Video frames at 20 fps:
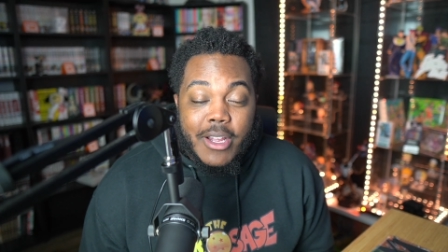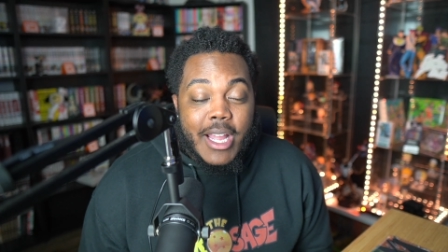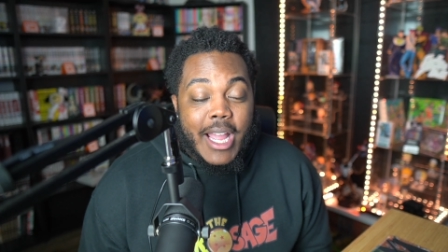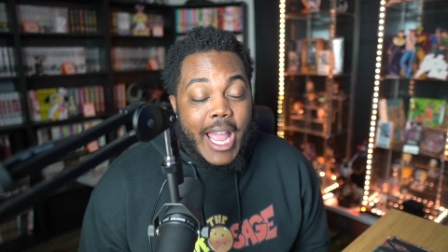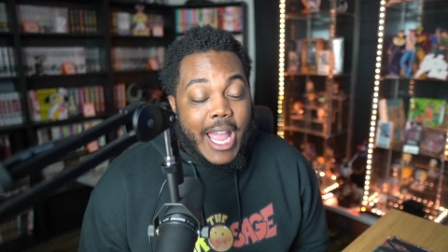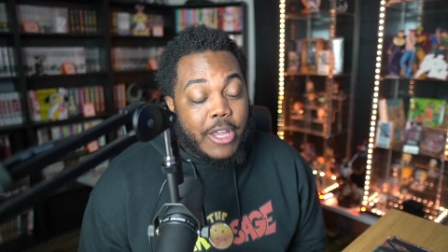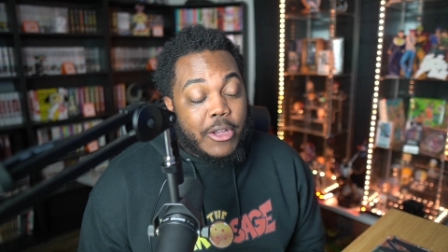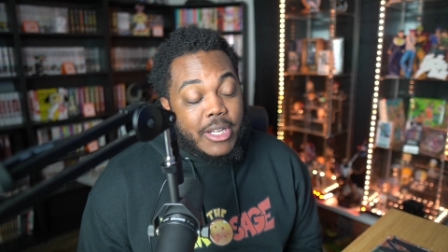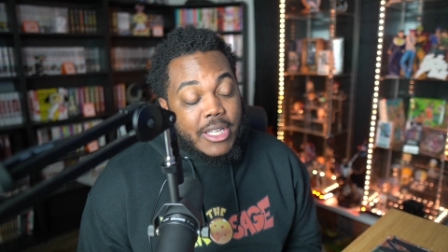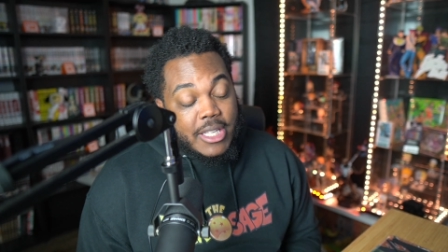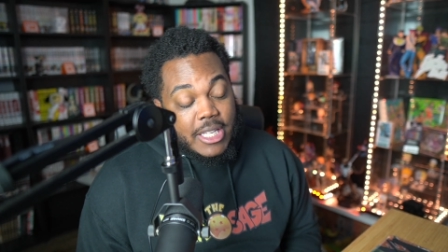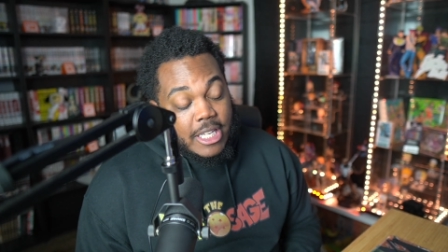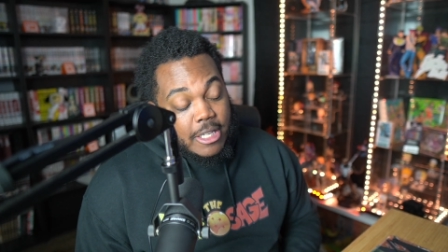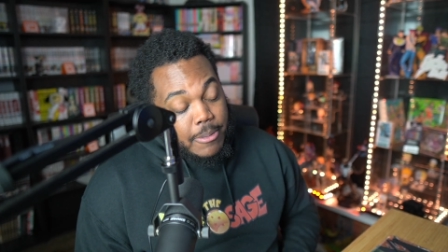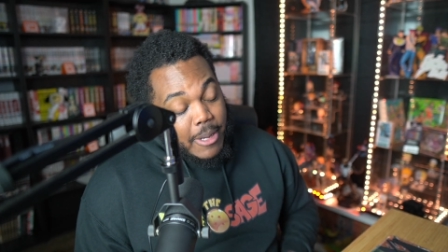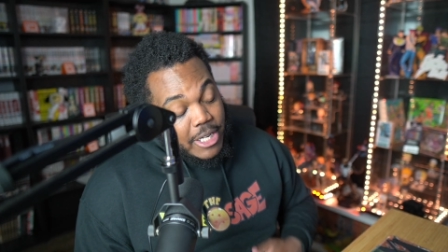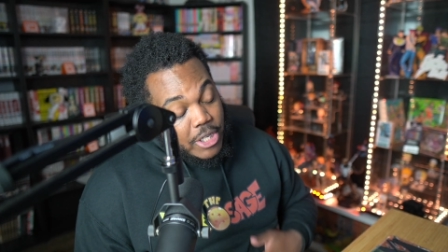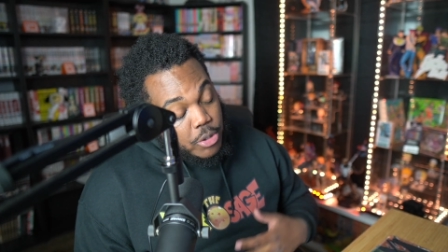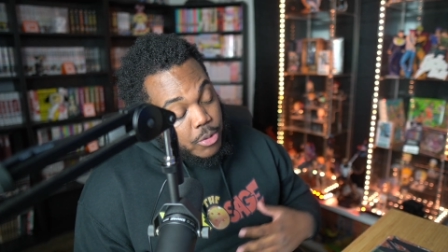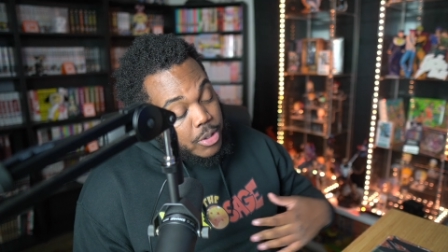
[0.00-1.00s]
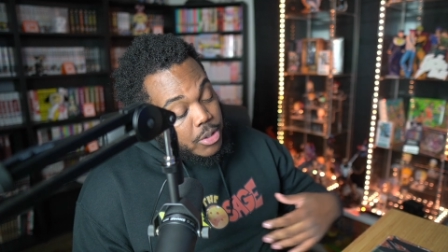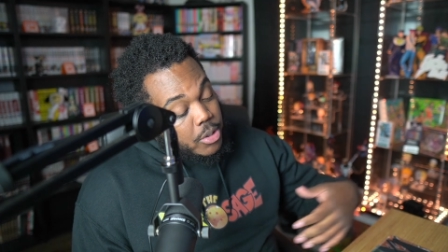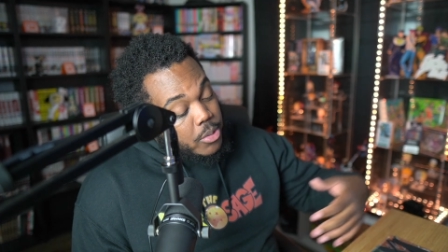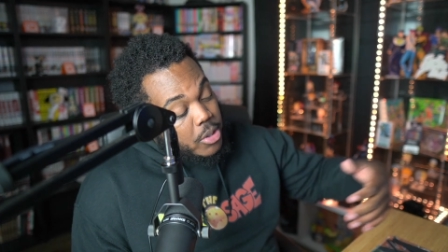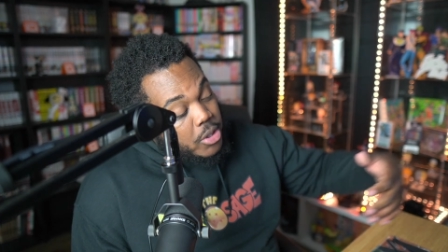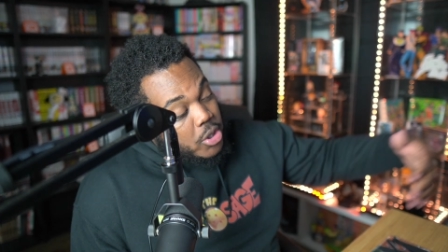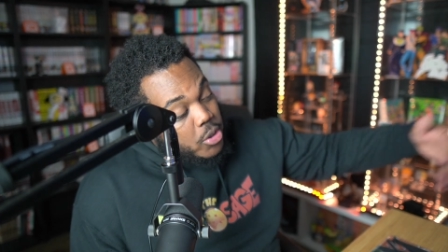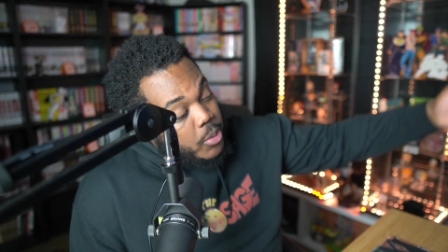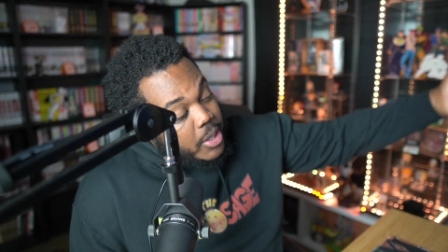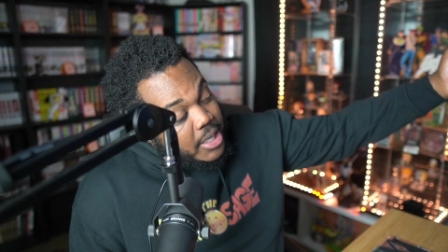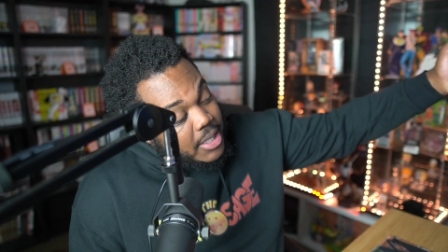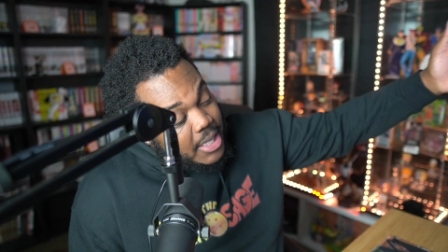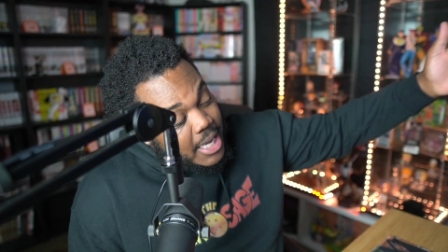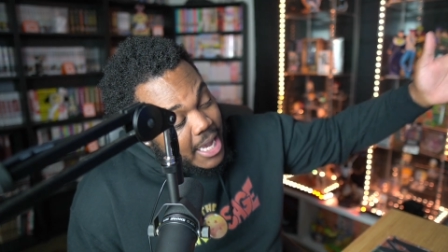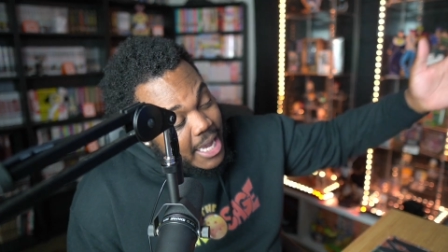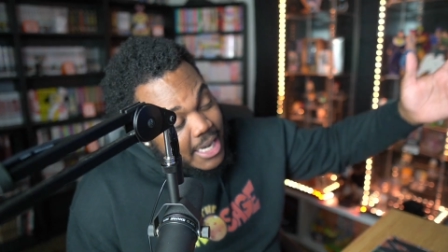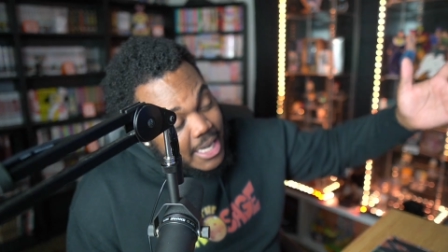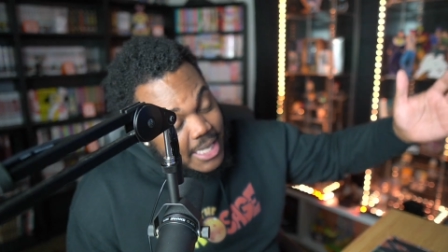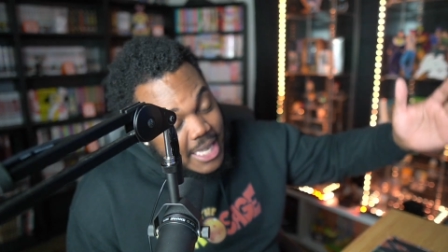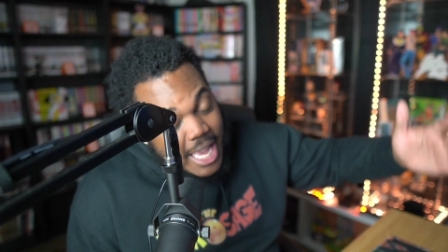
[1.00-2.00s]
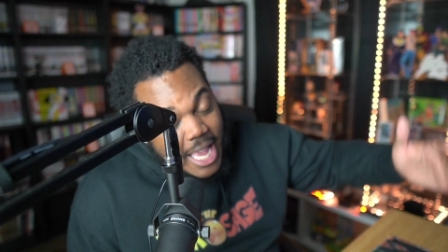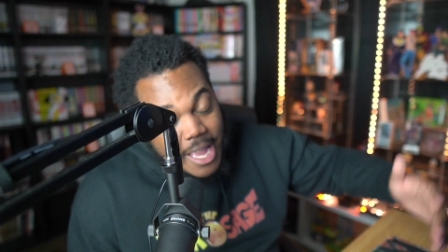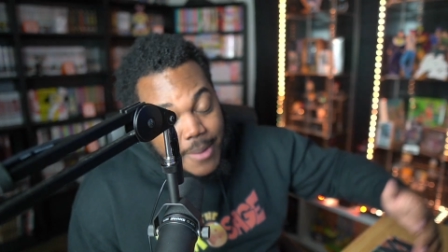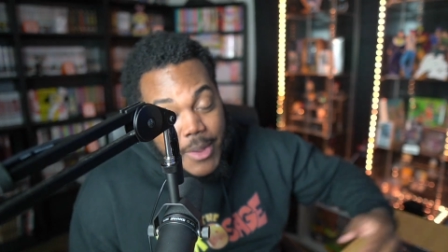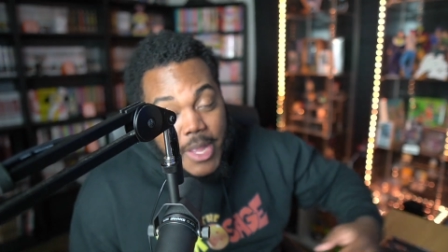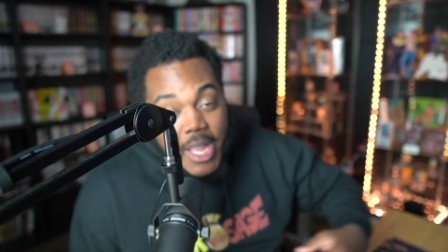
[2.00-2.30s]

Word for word: And you get to see these pages weeks, weeks, ahead of time